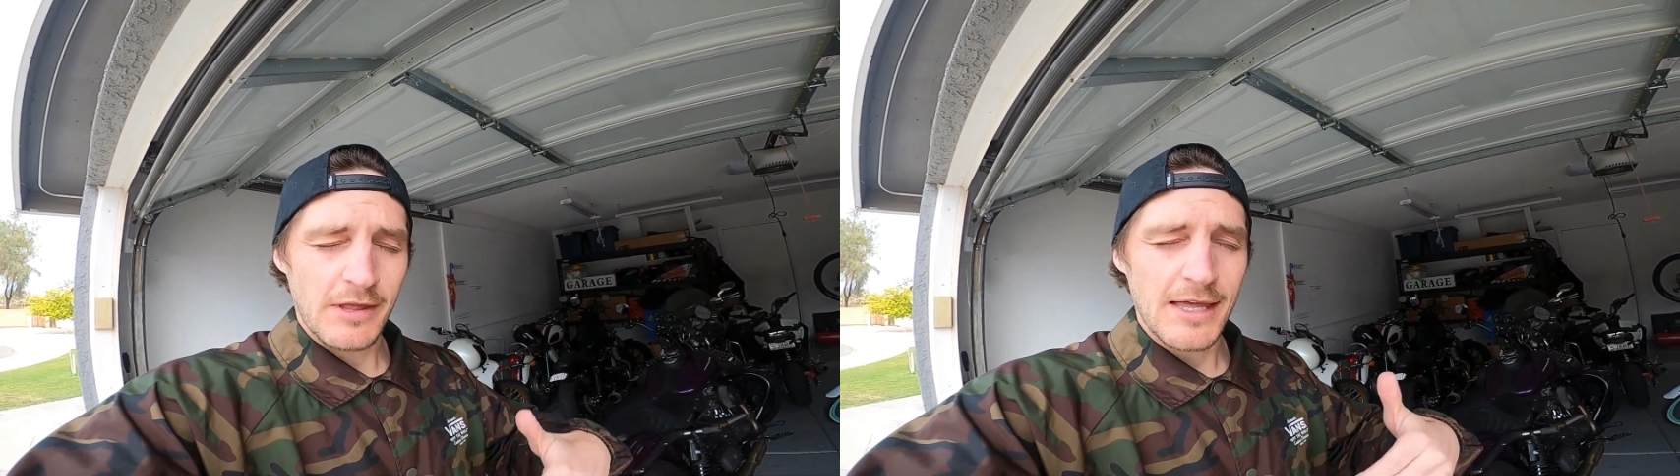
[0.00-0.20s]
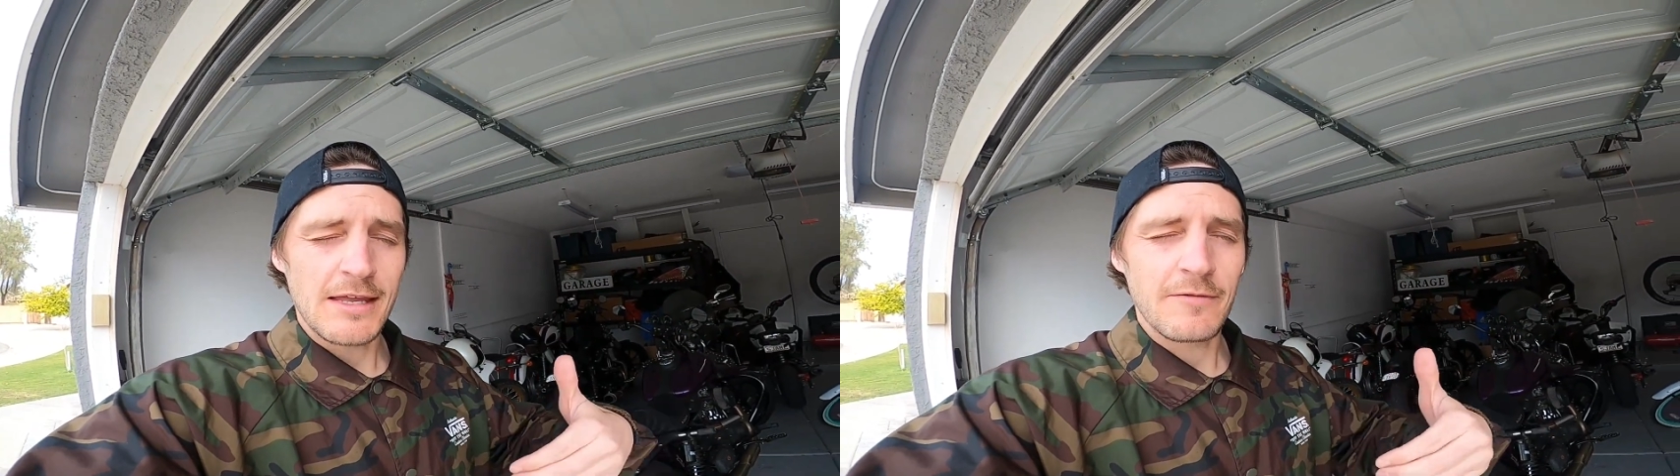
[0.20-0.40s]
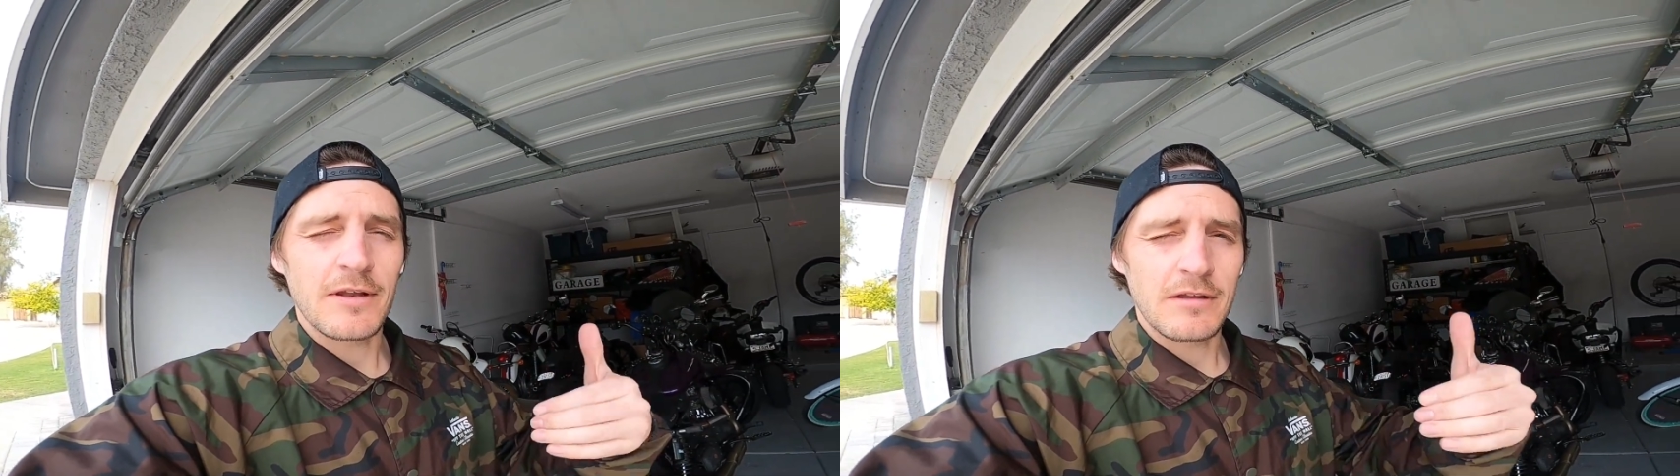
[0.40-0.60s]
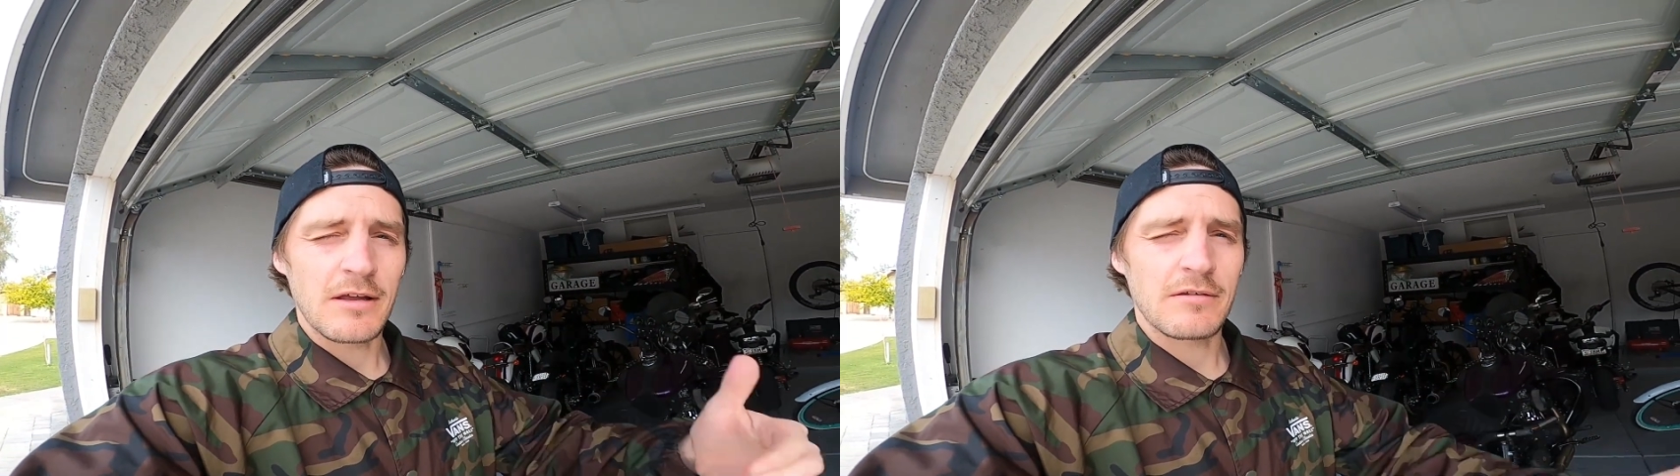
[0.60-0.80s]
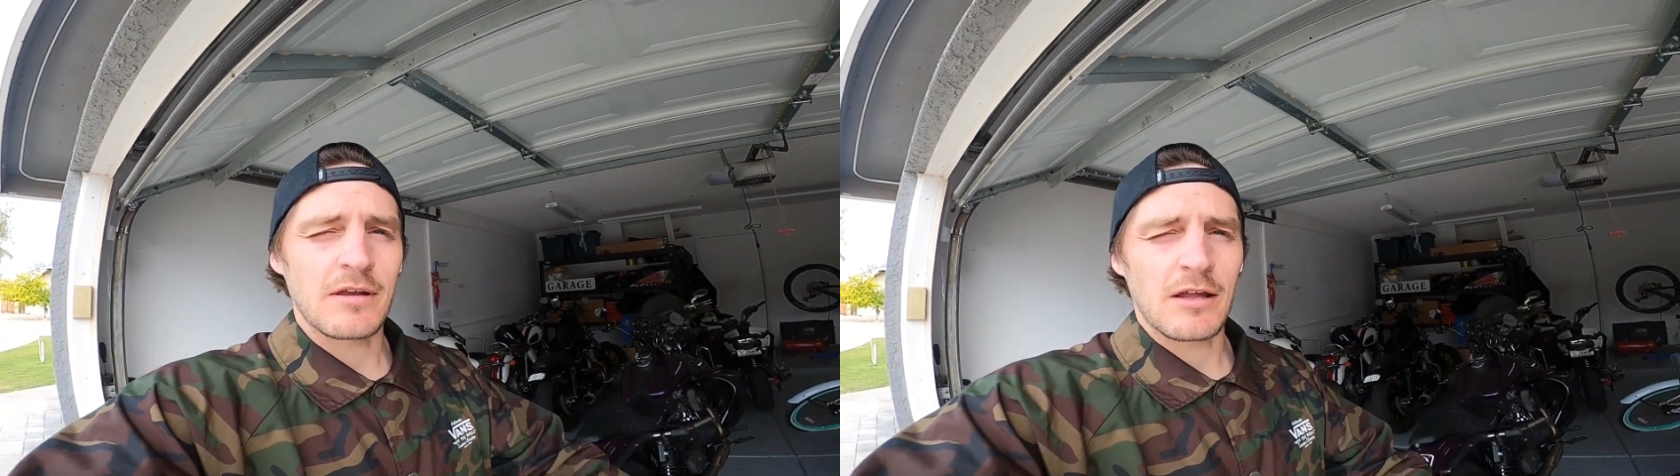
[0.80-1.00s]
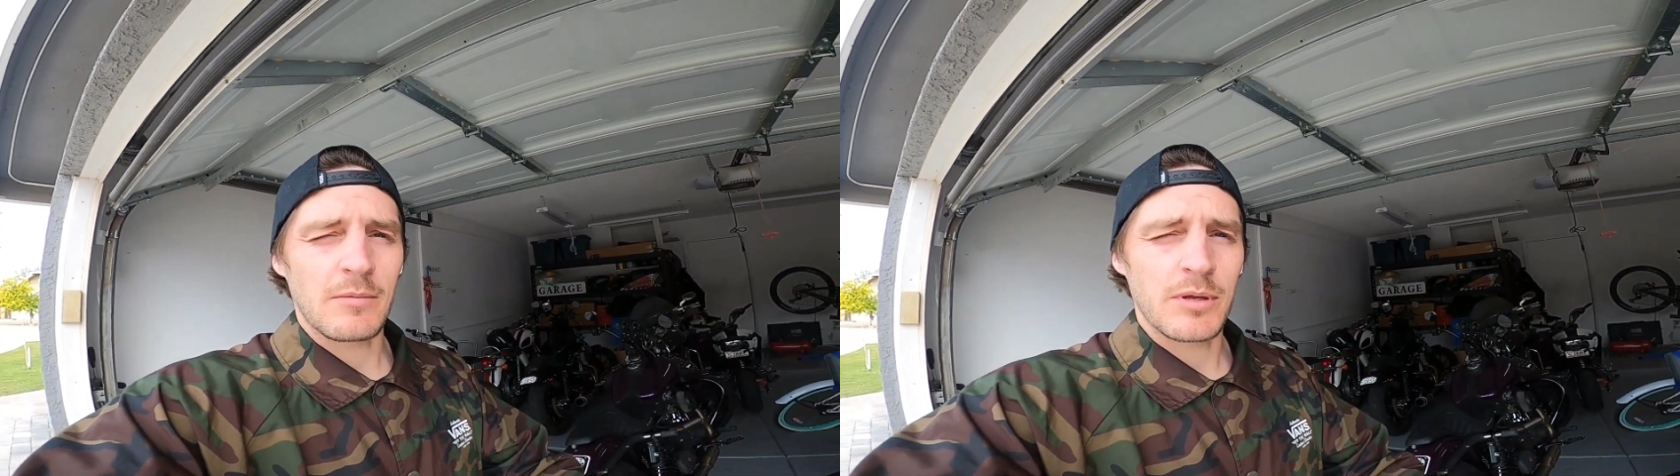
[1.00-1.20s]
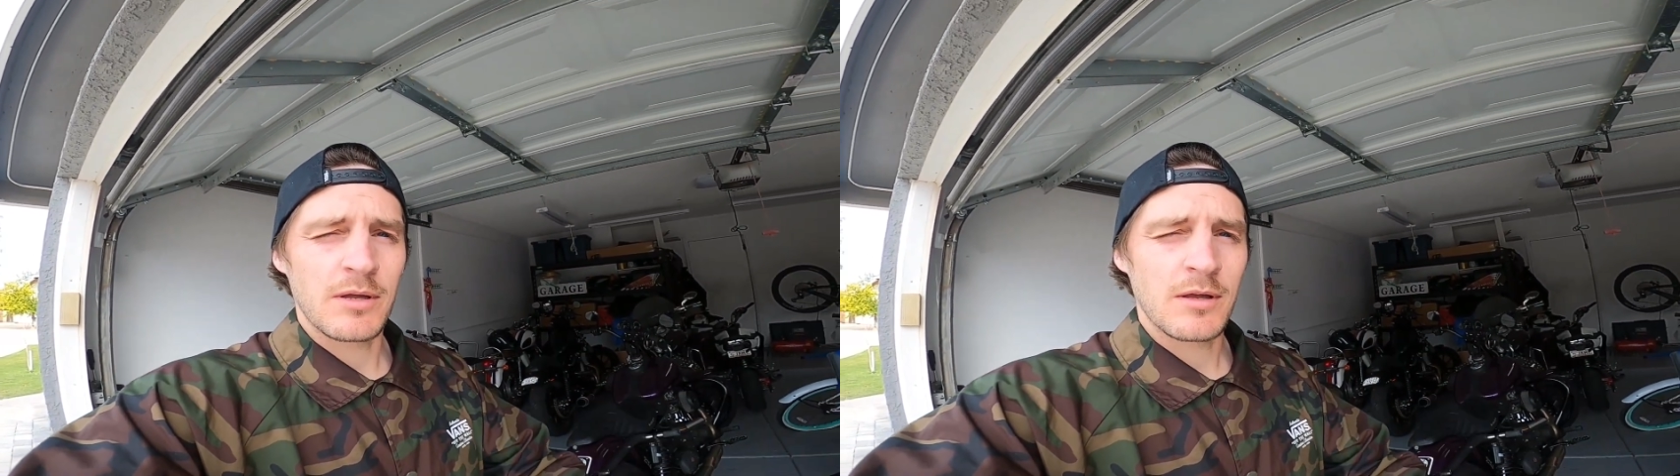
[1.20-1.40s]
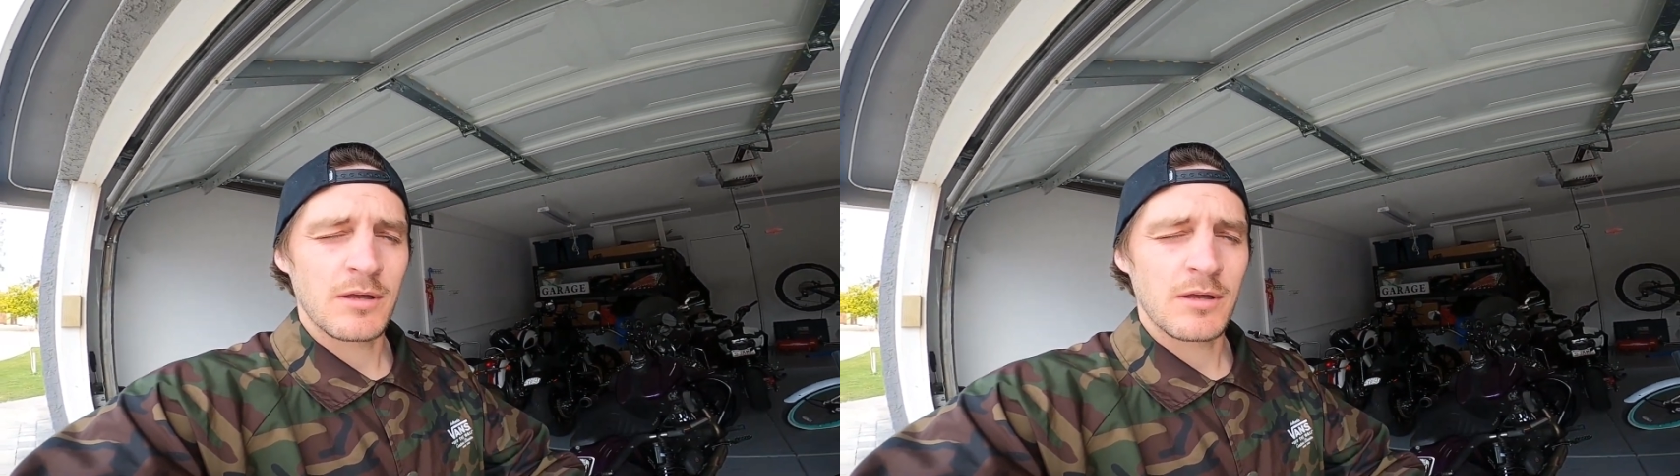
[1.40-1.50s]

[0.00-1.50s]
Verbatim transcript: that if it does end up